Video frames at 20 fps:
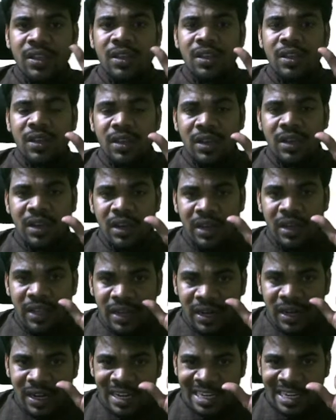
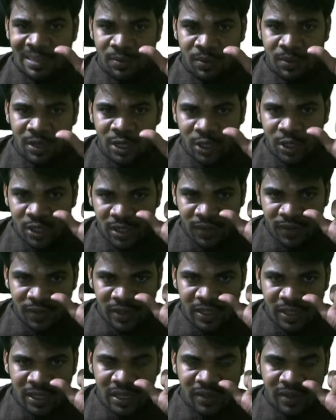clear-cut explanation of
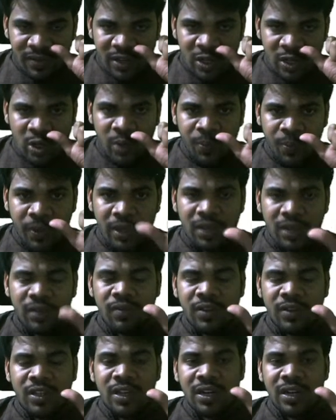each and every topic
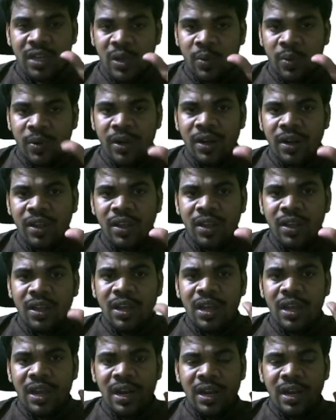which are covered,
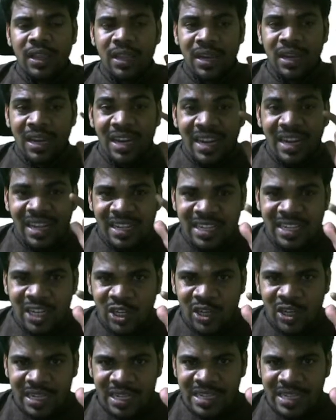and the reading
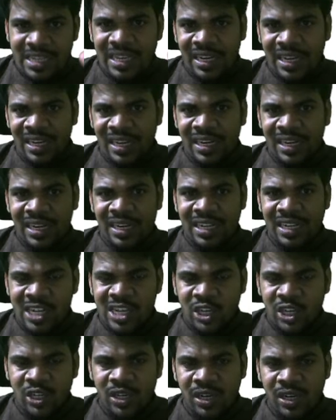session, NCERT reading
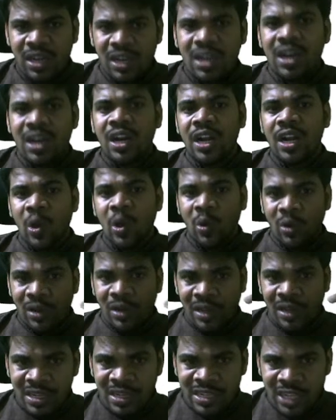session, doubt
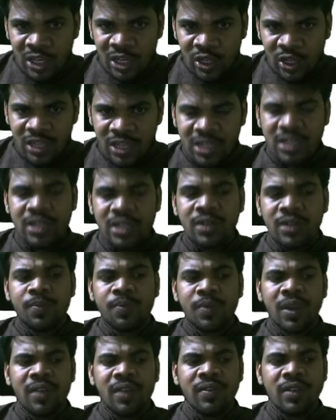clearing sessions,
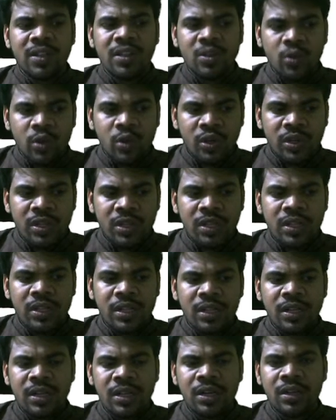previous questions,
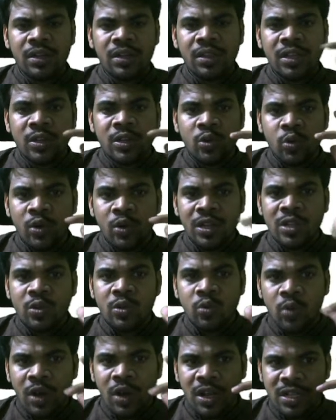or the students
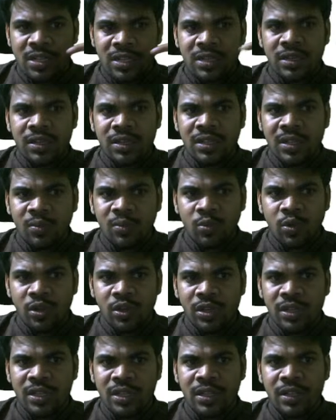who asked some
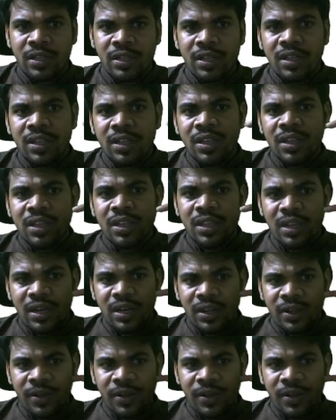questions, that